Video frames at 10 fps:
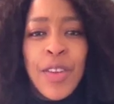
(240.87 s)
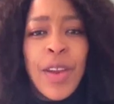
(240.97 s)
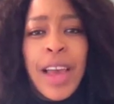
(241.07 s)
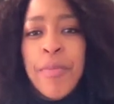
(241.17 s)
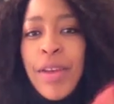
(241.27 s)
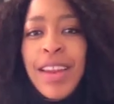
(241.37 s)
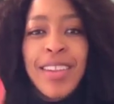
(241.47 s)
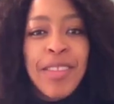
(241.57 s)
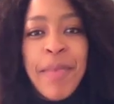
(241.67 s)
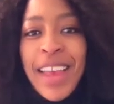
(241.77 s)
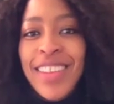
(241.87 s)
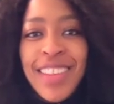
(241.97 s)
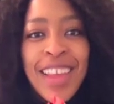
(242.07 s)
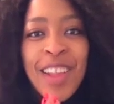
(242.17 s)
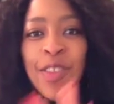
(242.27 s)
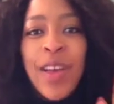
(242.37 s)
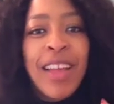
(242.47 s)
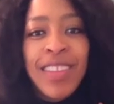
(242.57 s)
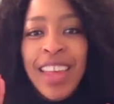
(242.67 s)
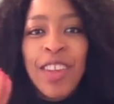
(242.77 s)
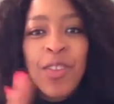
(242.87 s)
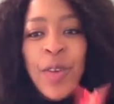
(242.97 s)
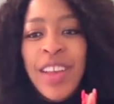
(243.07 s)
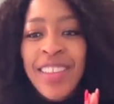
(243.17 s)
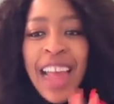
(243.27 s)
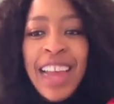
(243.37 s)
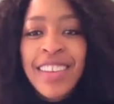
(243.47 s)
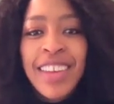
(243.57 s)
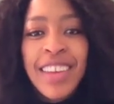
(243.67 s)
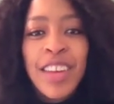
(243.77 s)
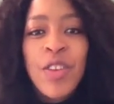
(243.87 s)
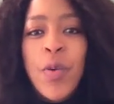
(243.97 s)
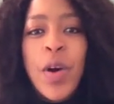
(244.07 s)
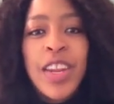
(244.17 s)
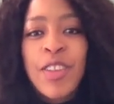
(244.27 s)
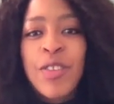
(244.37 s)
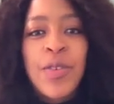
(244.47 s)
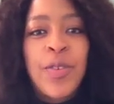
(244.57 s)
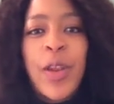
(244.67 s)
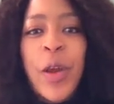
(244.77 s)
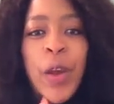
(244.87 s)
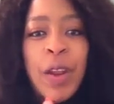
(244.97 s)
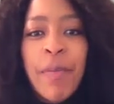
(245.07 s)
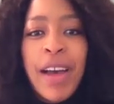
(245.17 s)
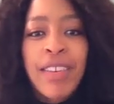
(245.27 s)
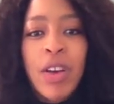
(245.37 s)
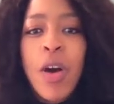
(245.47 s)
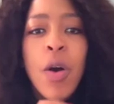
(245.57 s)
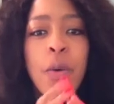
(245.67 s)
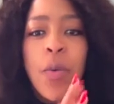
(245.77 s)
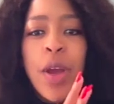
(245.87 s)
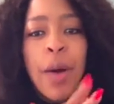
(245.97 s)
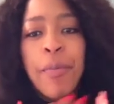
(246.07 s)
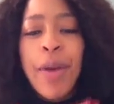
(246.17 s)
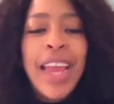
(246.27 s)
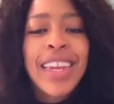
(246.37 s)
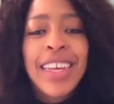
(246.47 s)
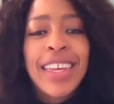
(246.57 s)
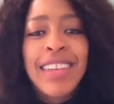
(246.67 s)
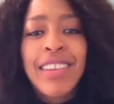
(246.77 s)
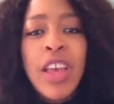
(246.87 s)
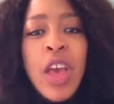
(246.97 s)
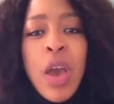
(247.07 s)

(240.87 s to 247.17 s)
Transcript: like pregnancy magazines. You guys are getting so excited. You're wanting to learn about, we are pregnant.